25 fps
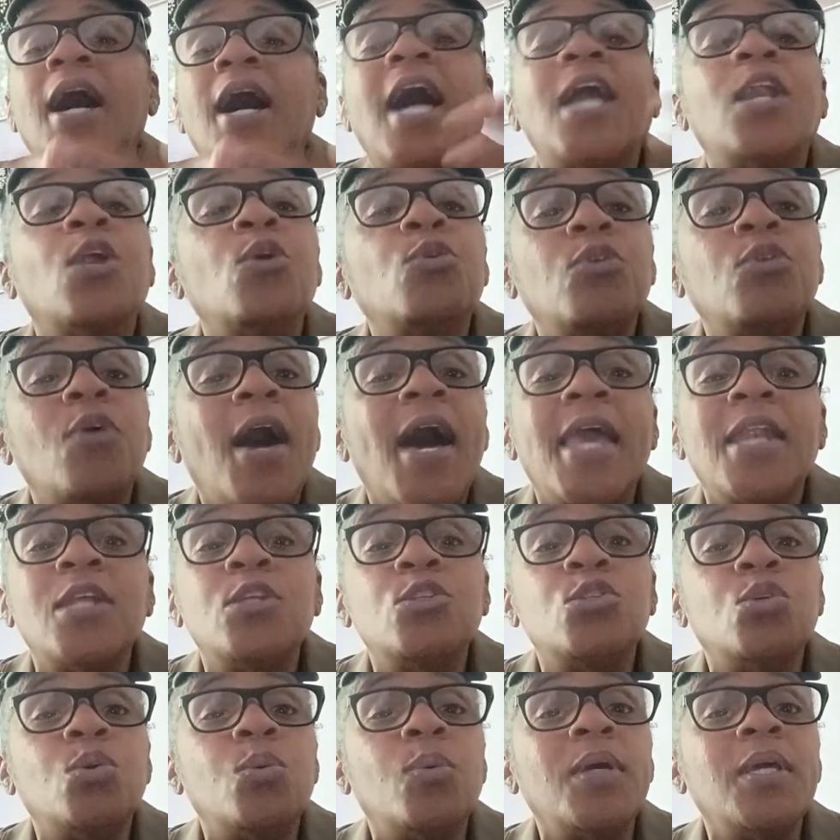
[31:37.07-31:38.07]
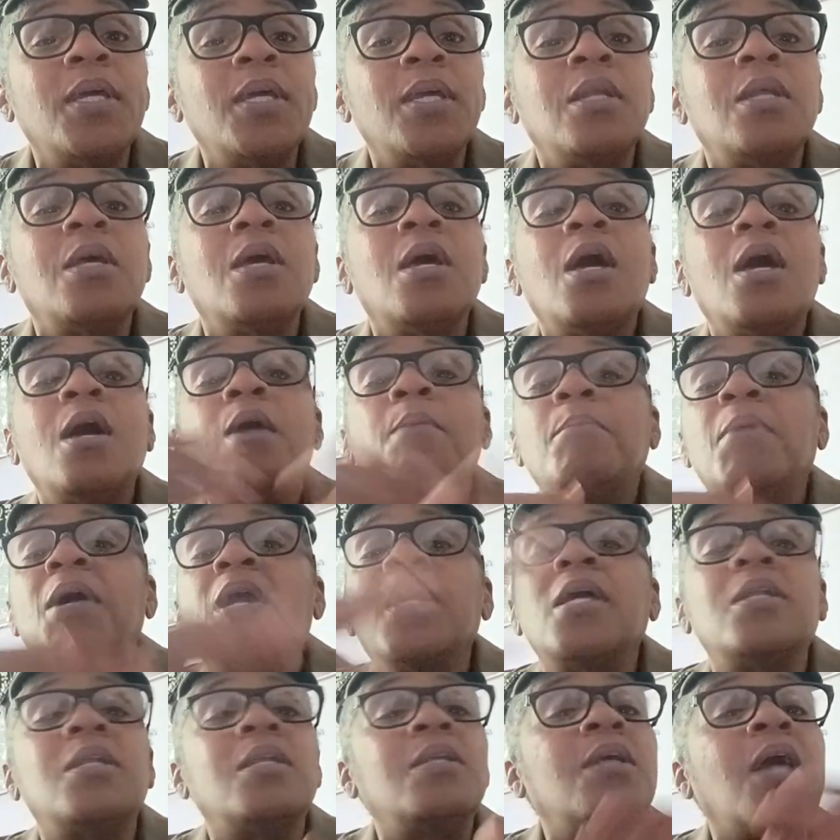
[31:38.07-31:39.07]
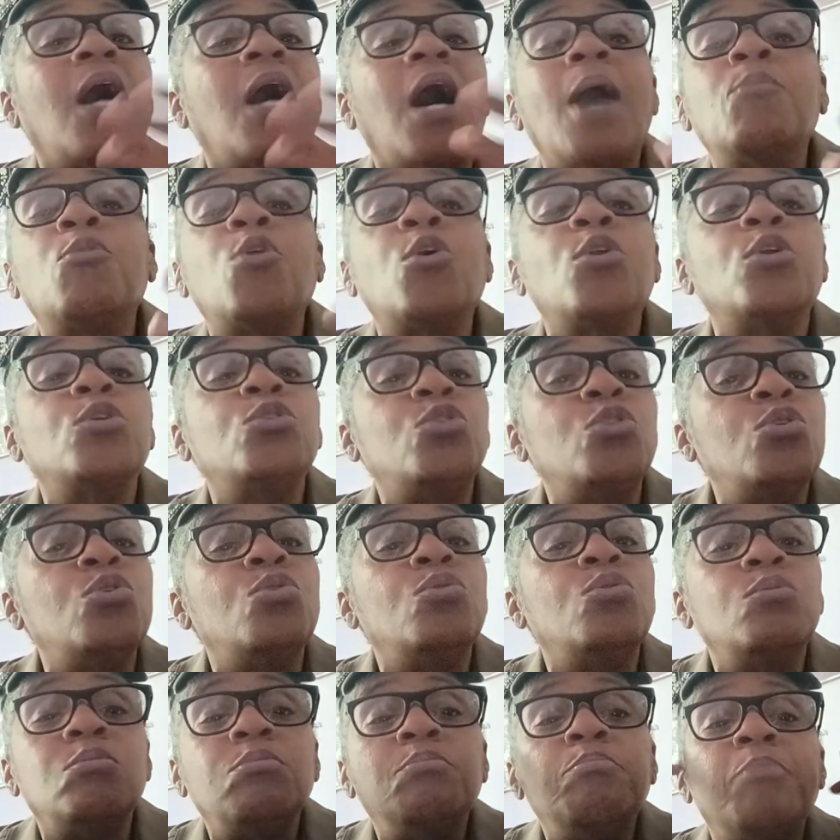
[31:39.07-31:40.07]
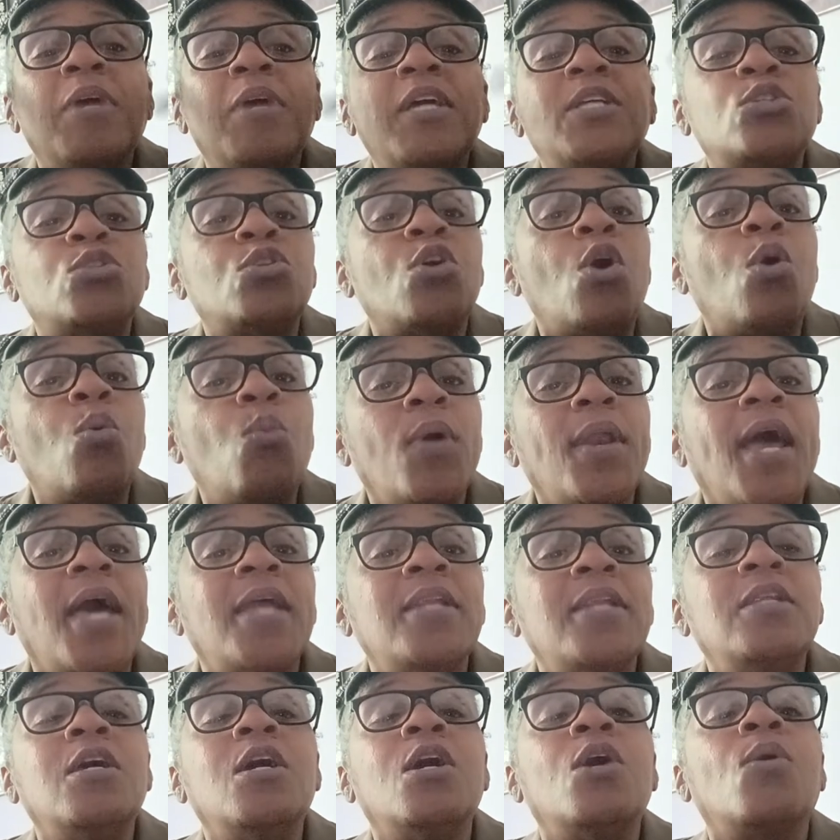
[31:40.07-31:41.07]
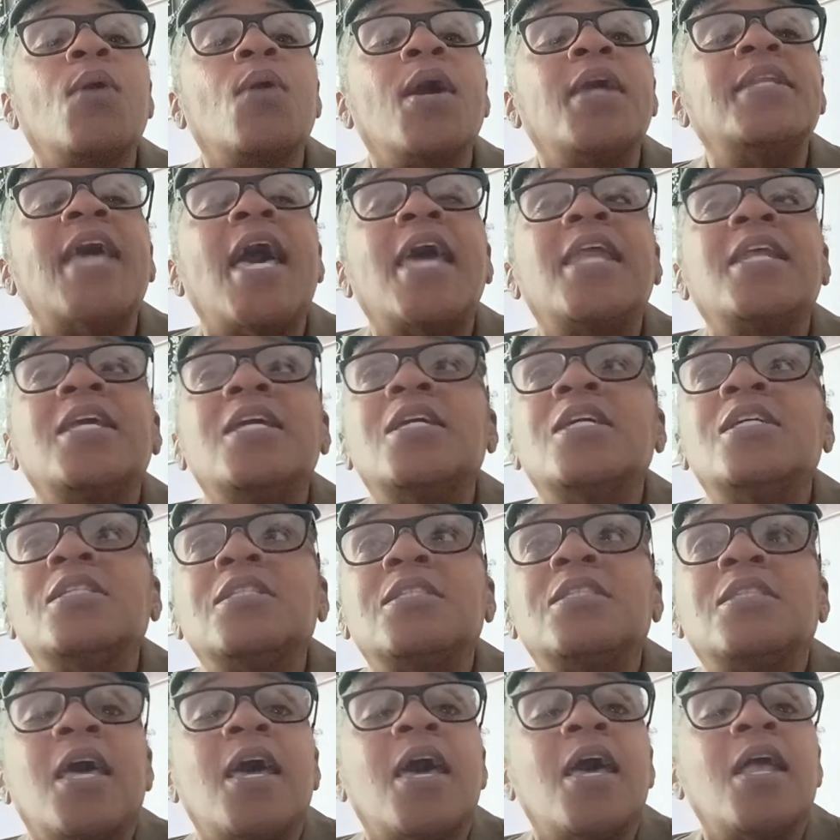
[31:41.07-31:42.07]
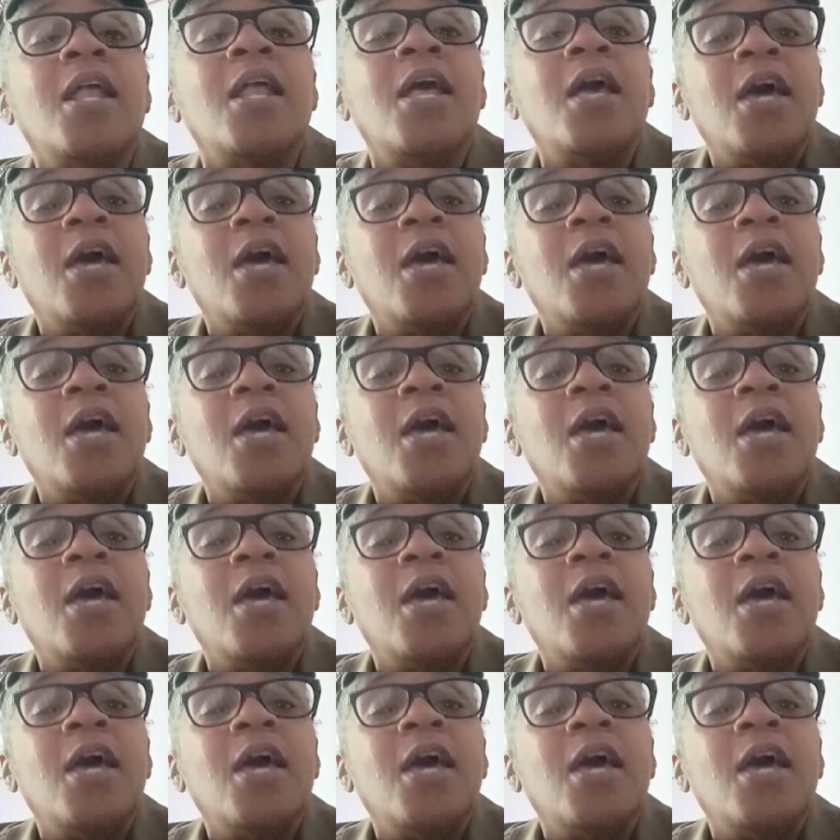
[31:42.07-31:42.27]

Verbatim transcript: I don't know how to do it, but I'm going to do based on what I know. And that is that,